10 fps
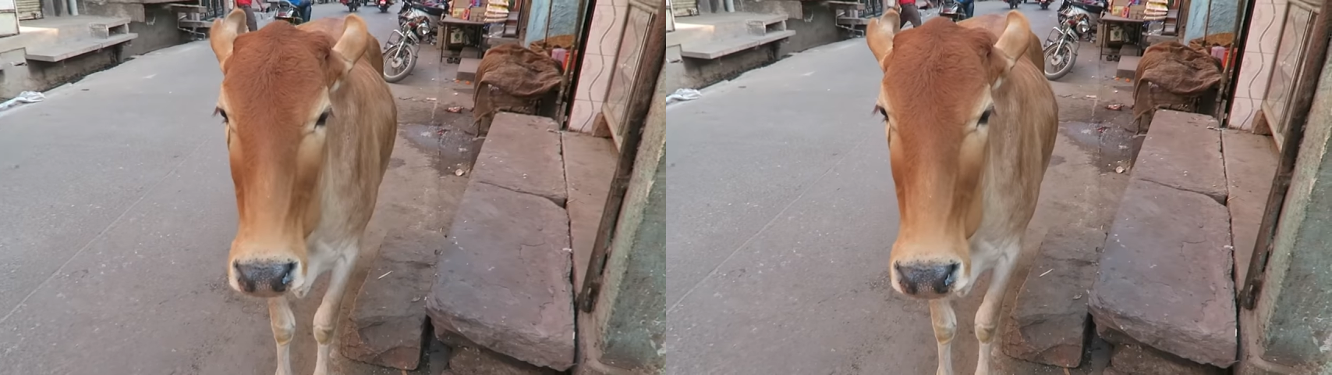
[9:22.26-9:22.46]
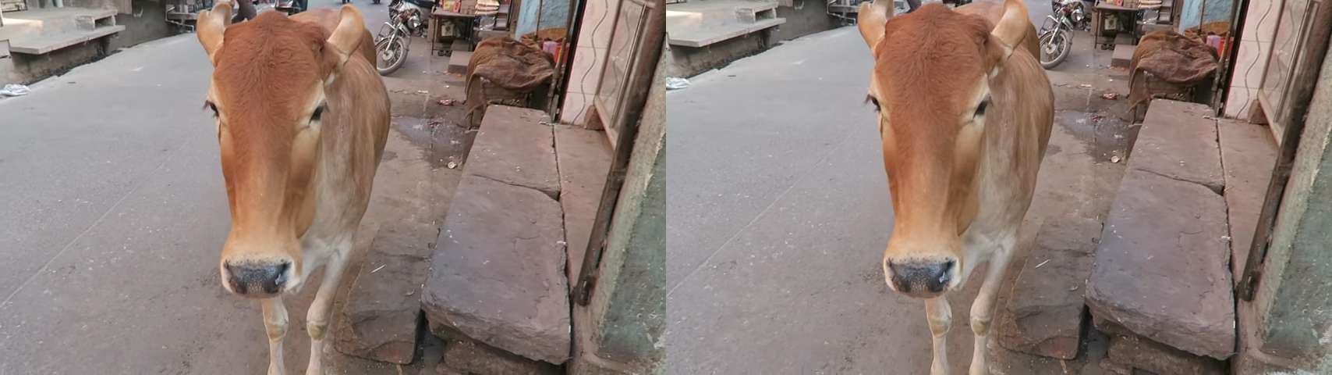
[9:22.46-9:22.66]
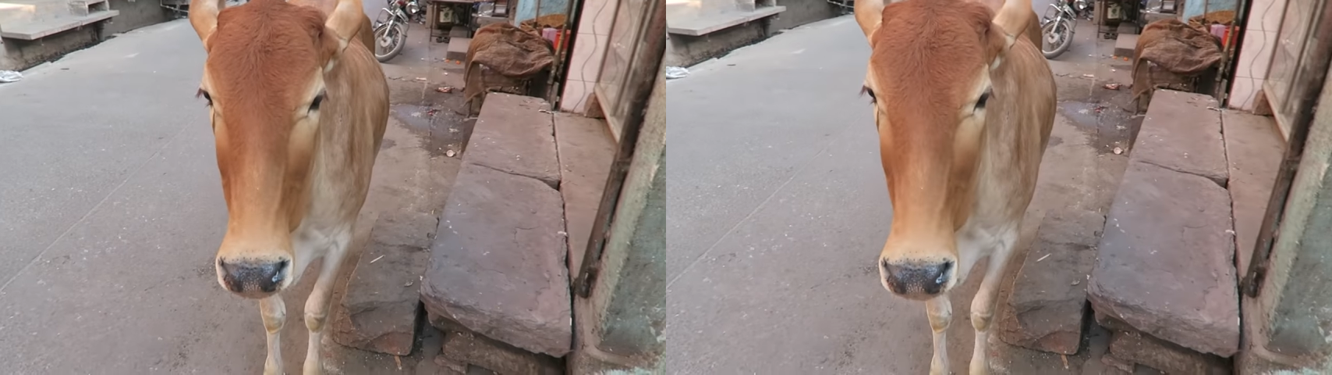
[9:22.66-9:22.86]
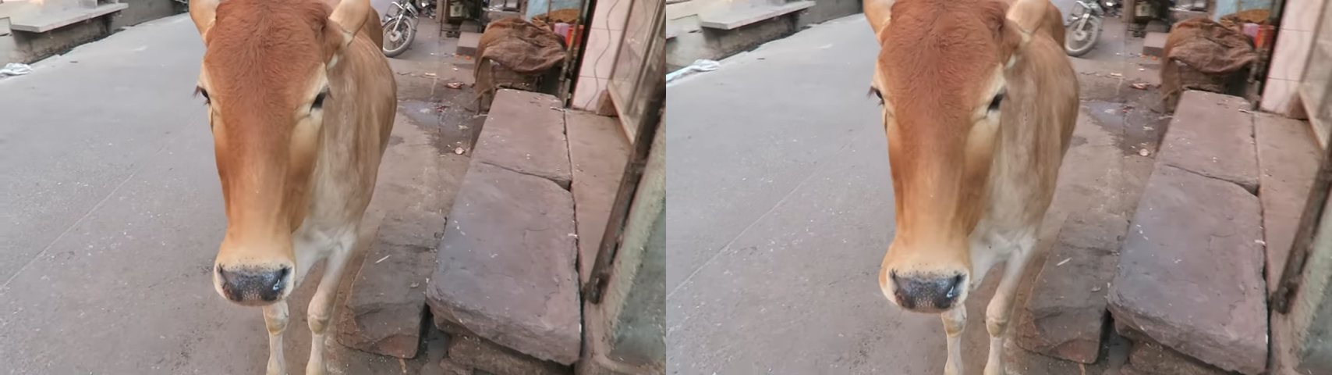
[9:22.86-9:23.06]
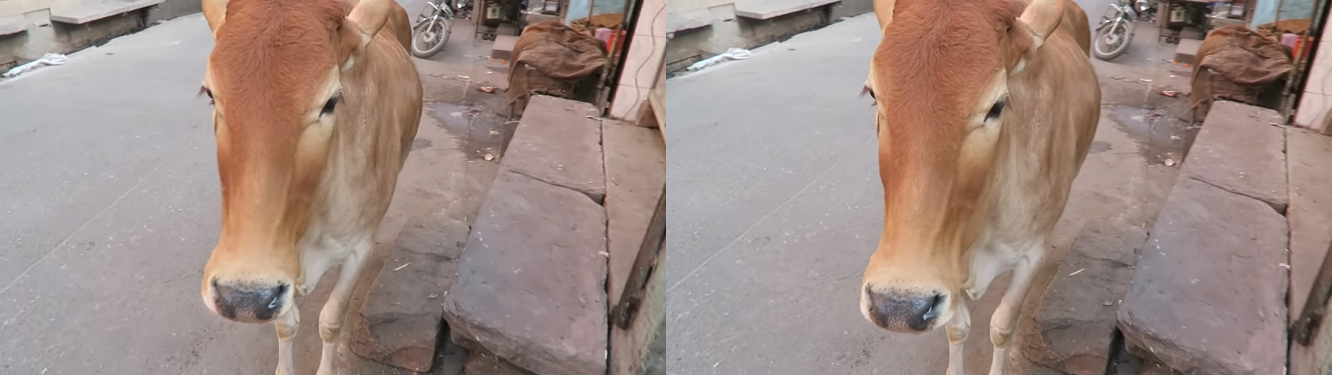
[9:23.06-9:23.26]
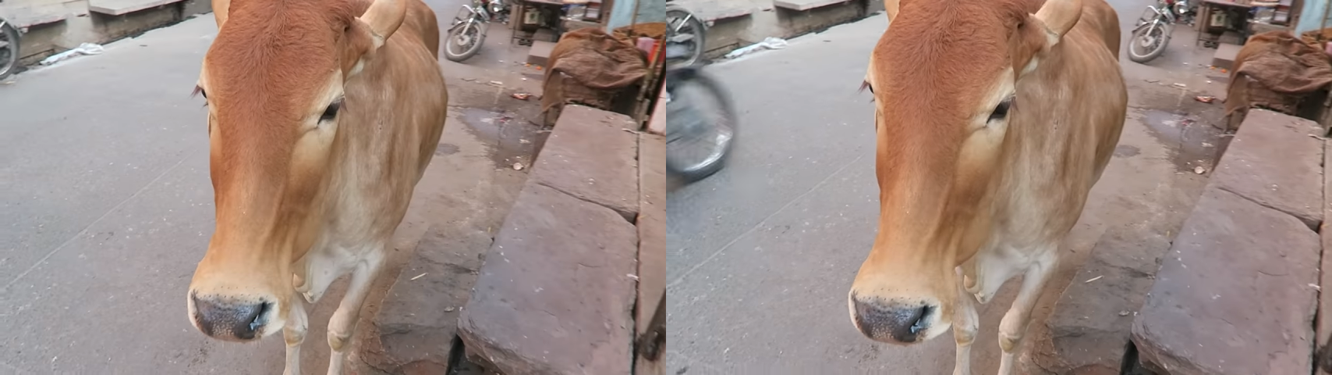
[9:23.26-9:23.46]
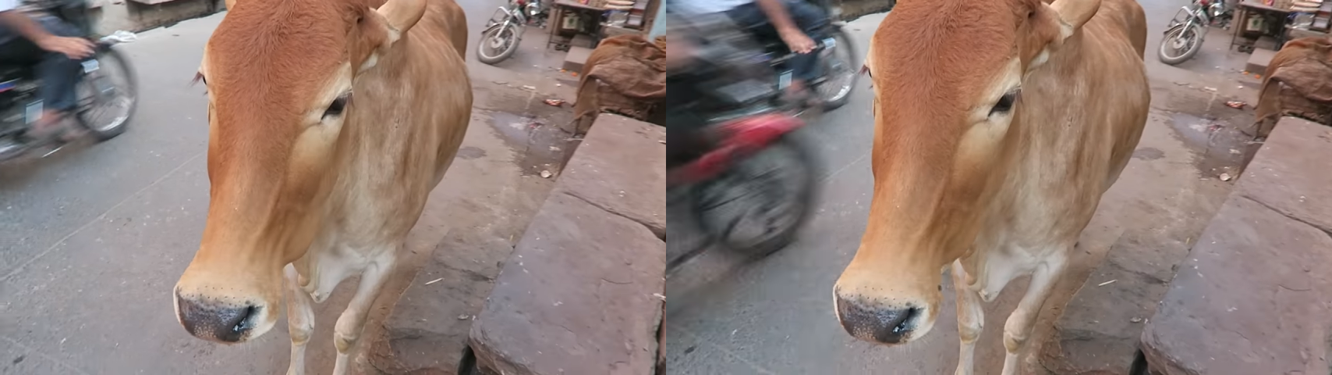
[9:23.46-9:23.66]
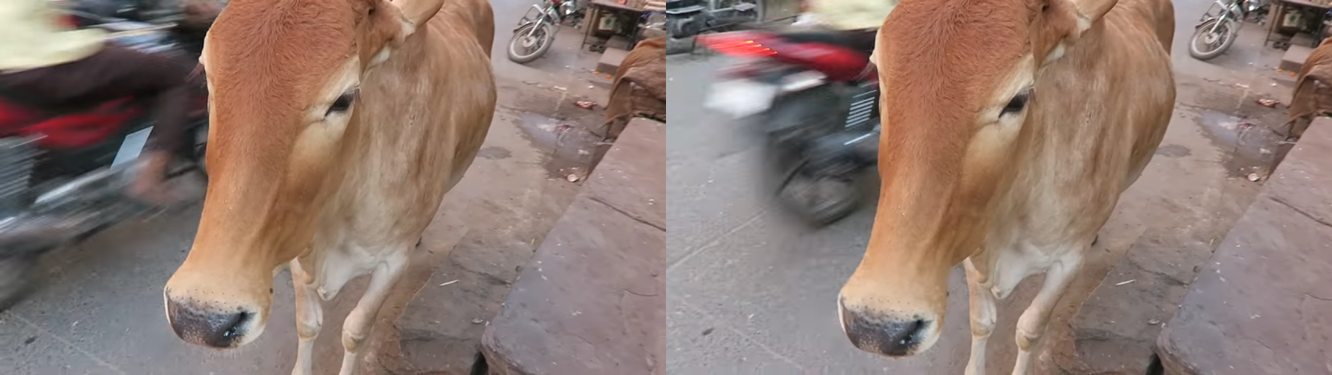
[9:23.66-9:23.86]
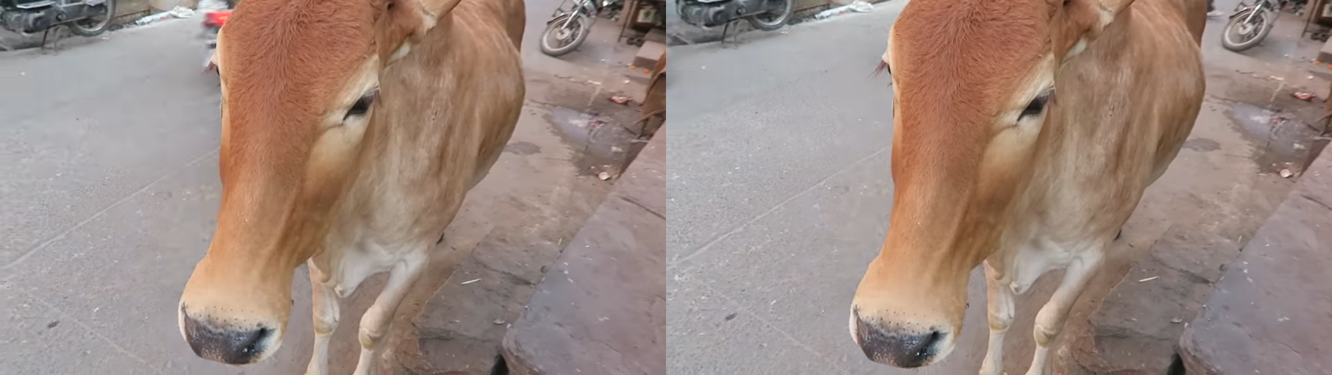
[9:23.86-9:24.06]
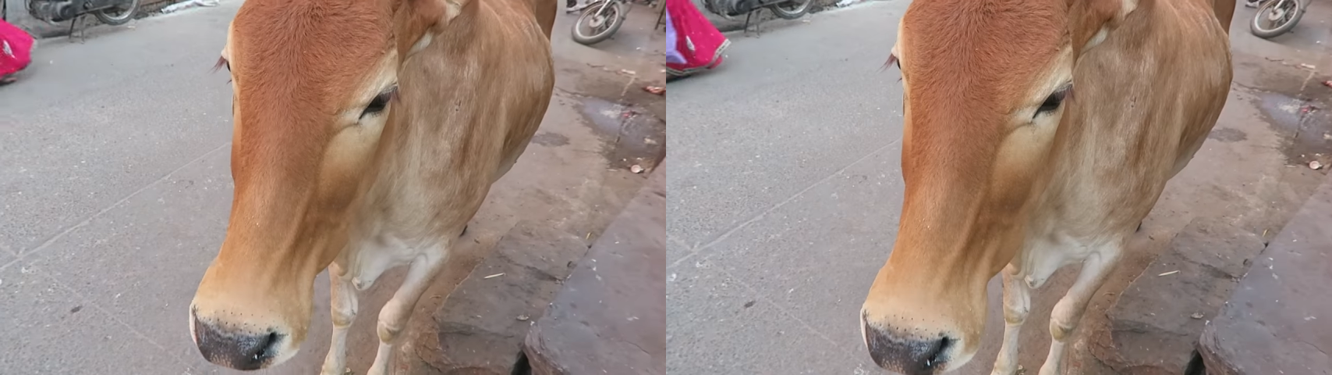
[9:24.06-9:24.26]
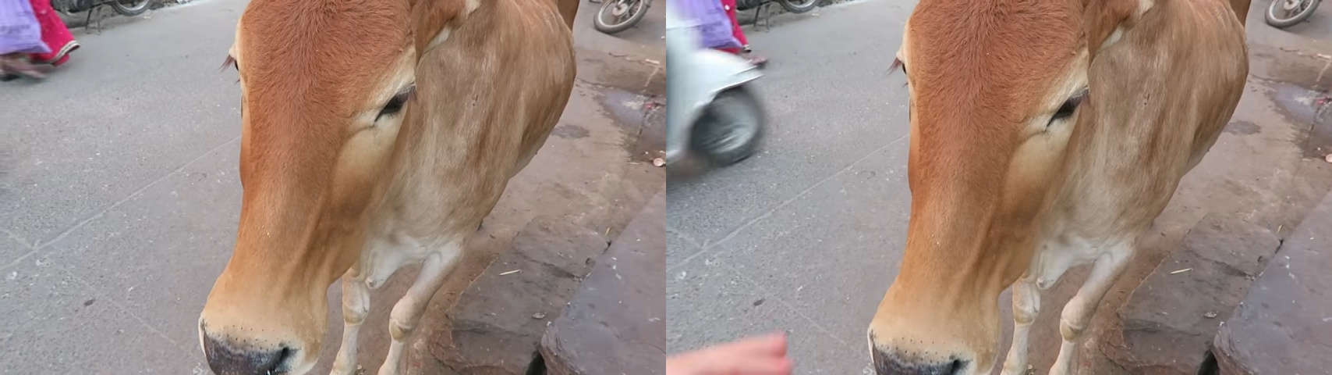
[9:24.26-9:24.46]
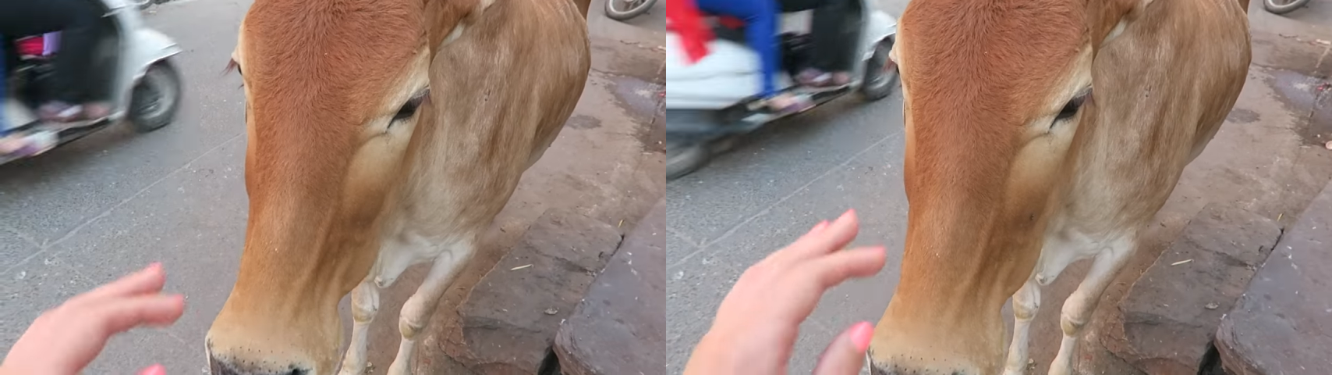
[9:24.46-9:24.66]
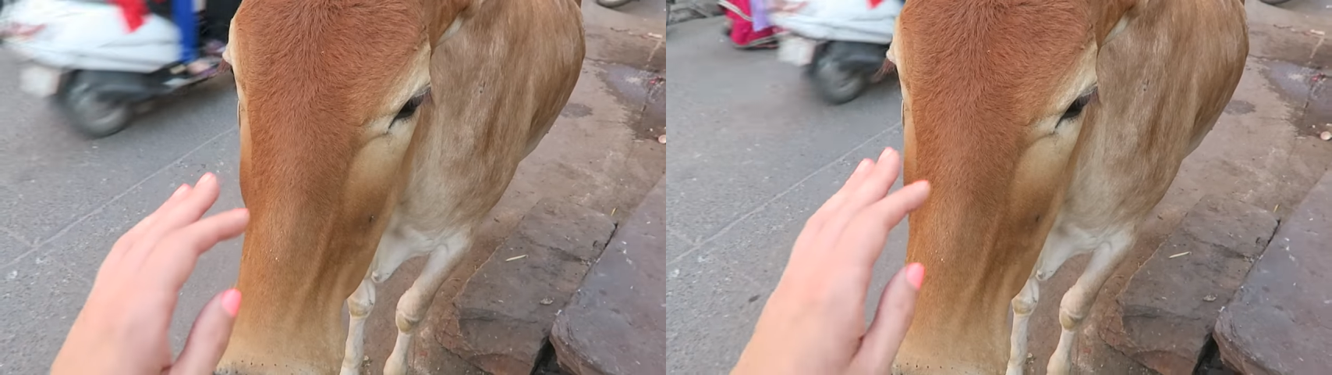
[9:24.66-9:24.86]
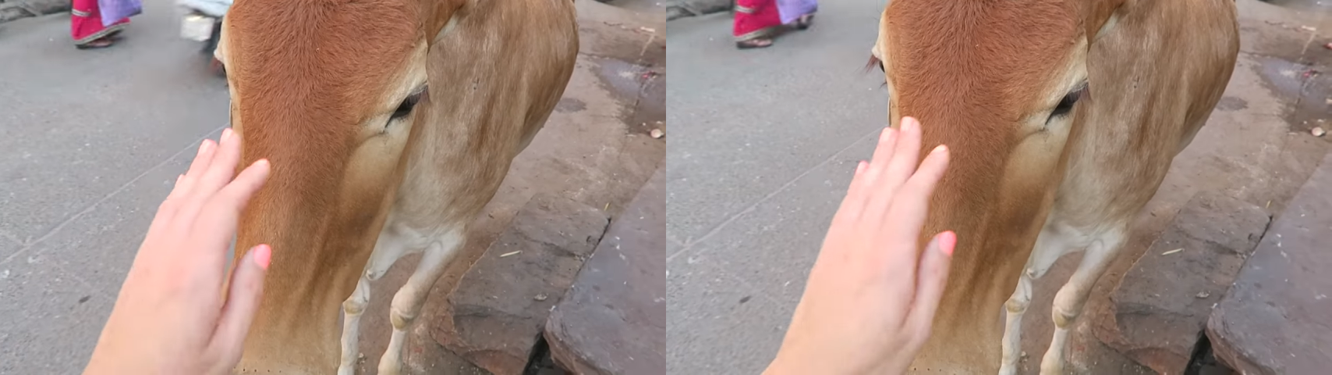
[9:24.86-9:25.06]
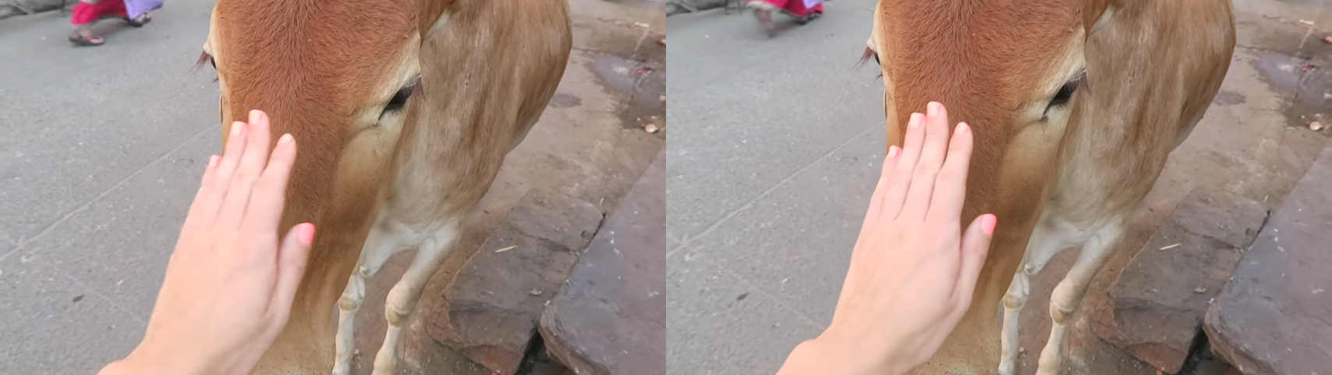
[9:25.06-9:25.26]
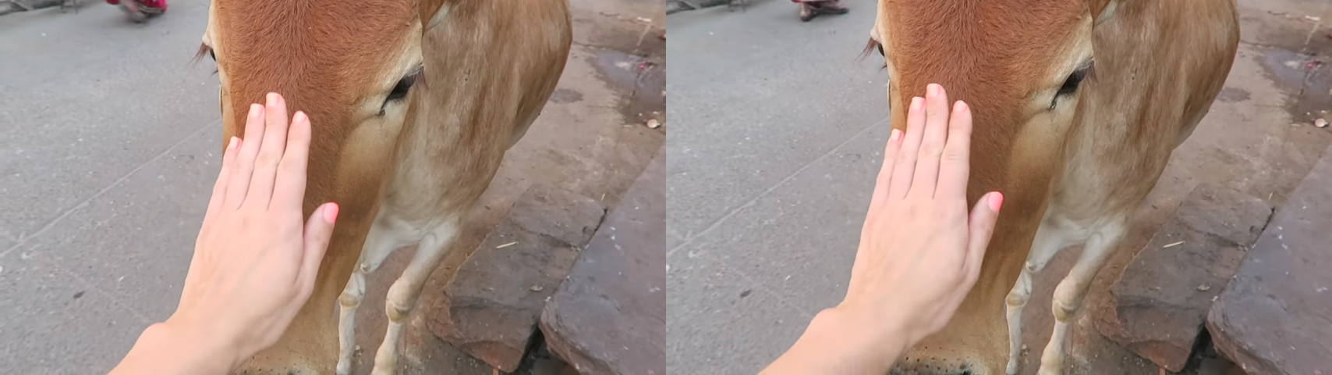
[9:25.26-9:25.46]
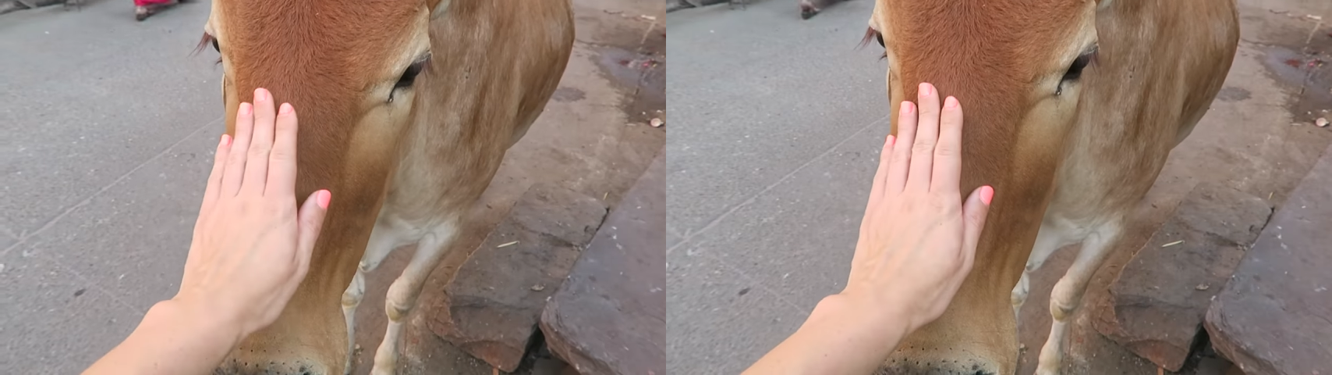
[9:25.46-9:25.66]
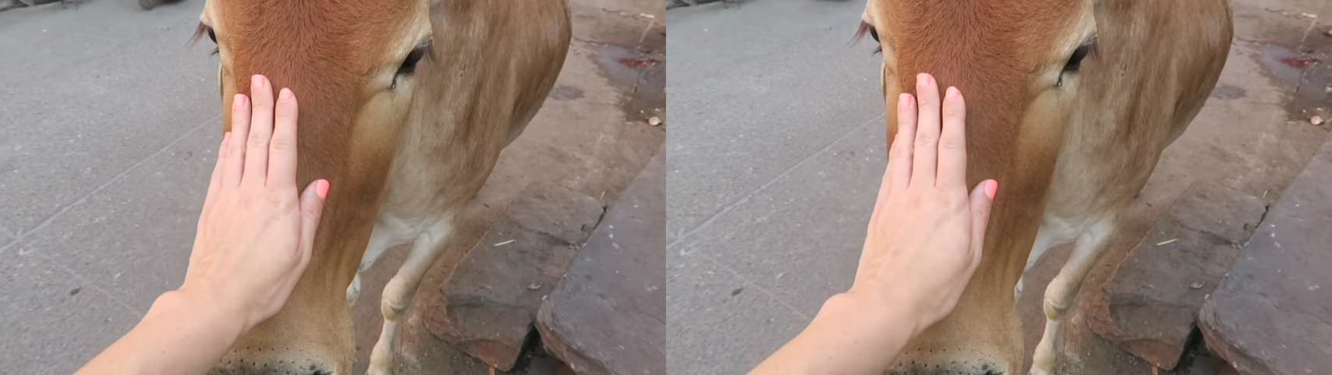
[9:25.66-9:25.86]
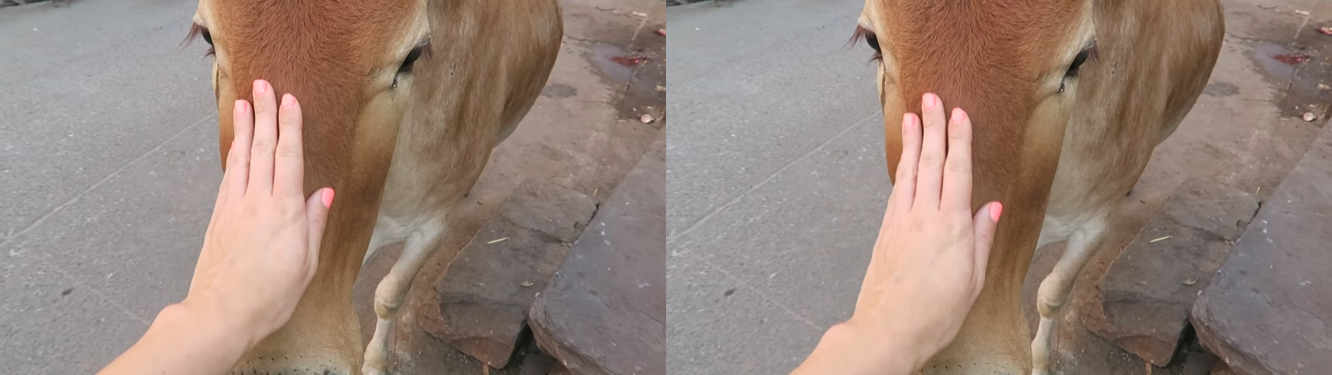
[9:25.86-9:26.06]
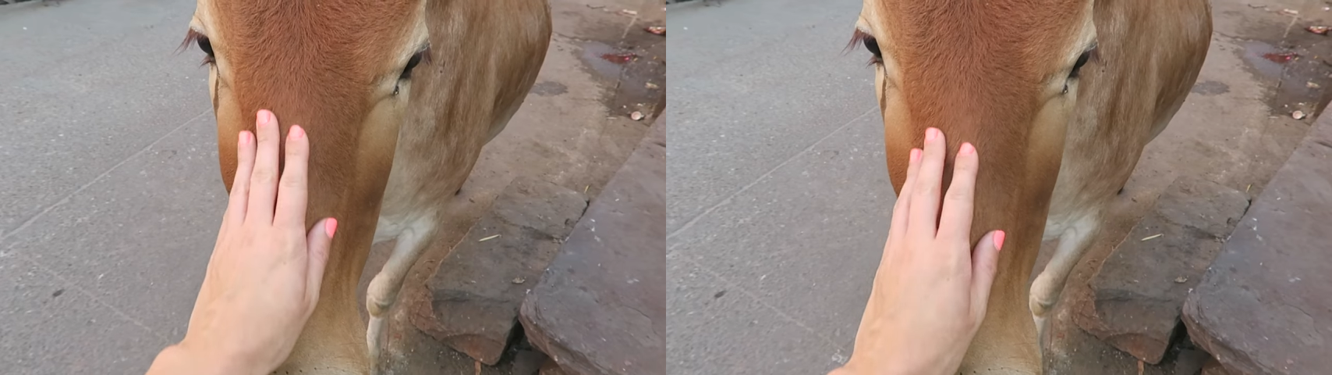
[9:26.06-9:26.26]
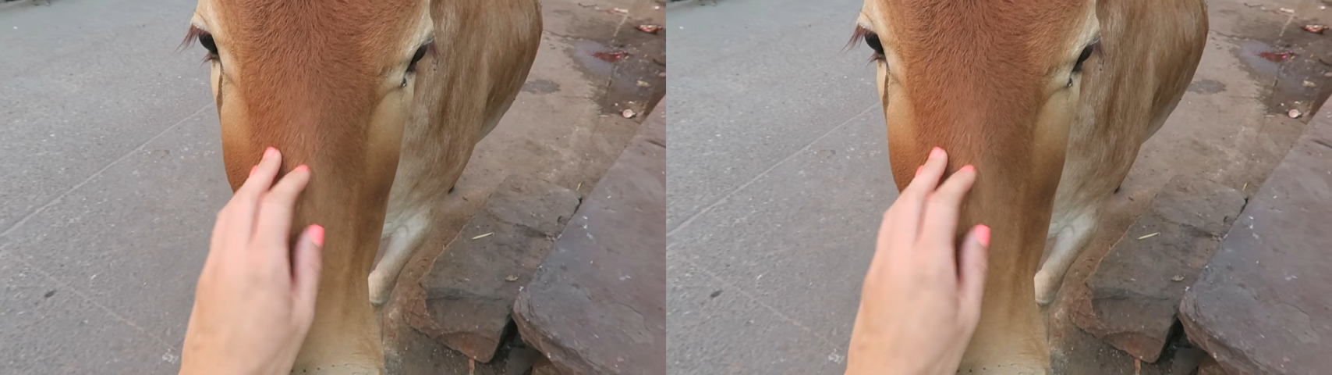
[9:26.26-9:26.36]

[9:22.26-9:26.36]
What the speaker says: [unreadable: no face in view]